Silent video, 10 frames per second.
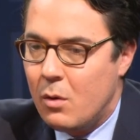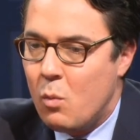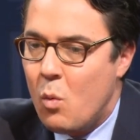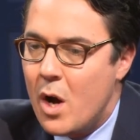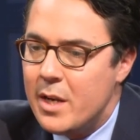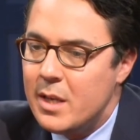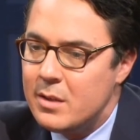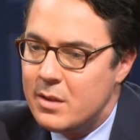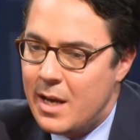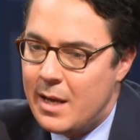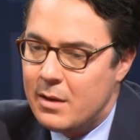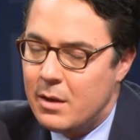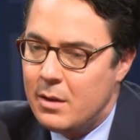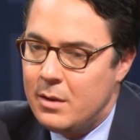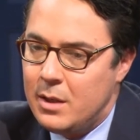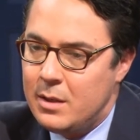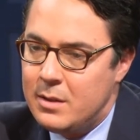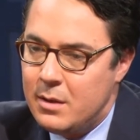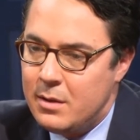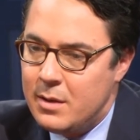One is that the
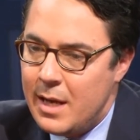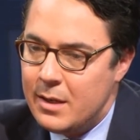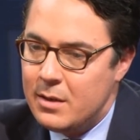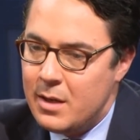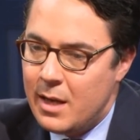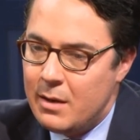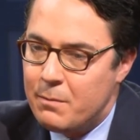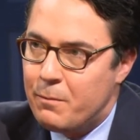day-to-day